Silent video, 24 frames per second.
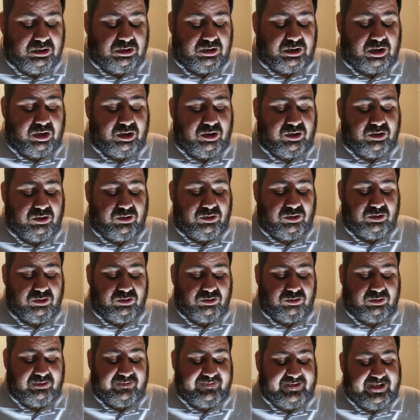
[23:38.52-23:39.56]

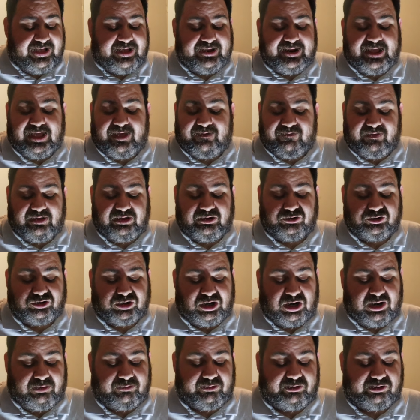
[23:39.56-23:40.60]
go without having
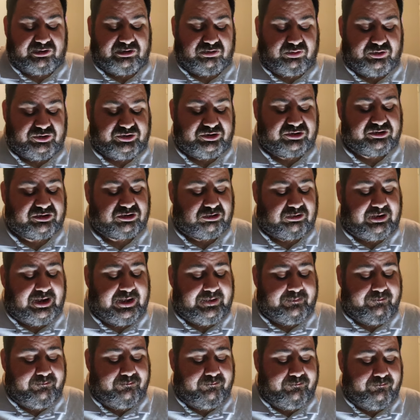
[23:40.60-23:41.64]
dramas, which is
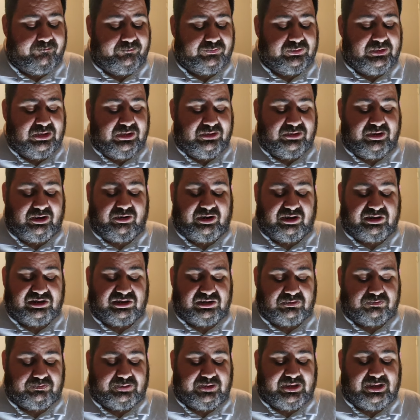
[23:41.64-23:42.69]
great. There are
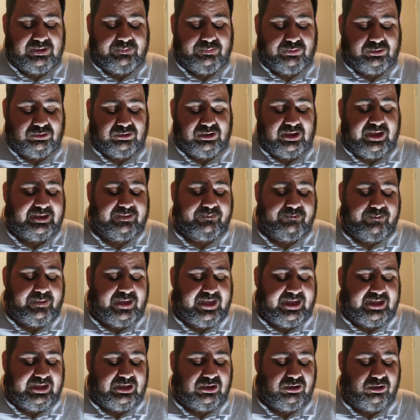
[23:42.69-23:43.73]
some people like
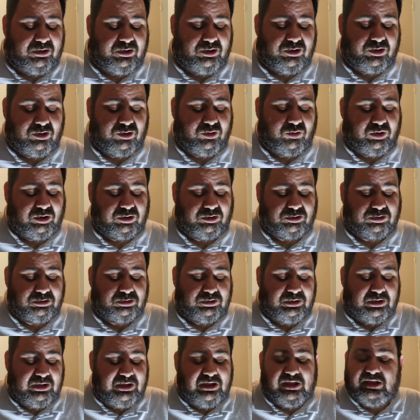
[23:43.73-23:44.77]
me who will
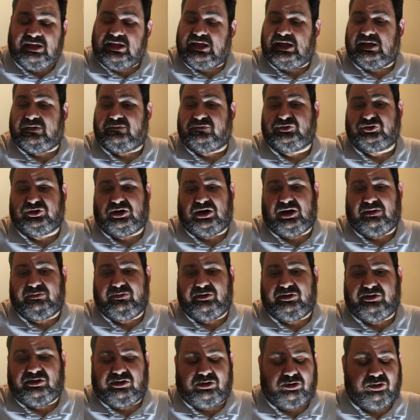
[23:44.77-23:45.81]
have
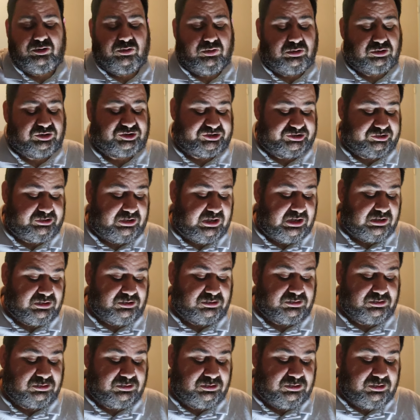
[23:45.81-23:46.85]
dramas, who will
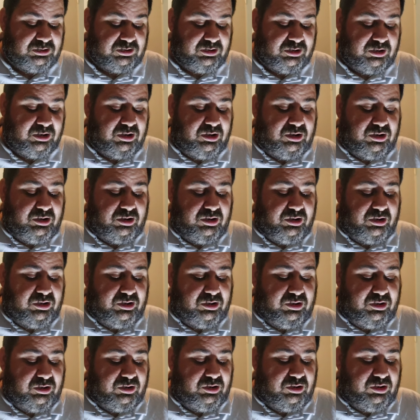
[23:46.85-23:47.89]
struggle,
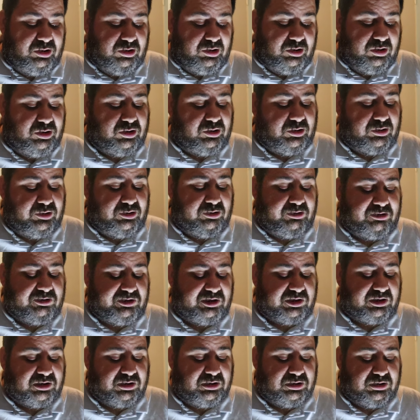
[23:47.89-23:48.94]

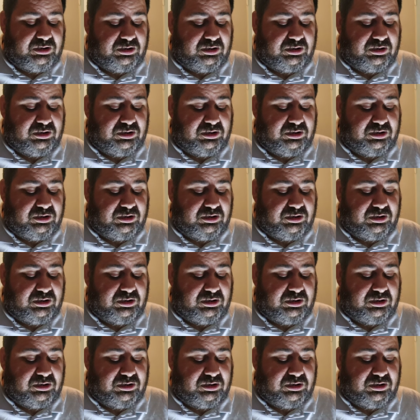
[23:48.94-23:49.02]
whose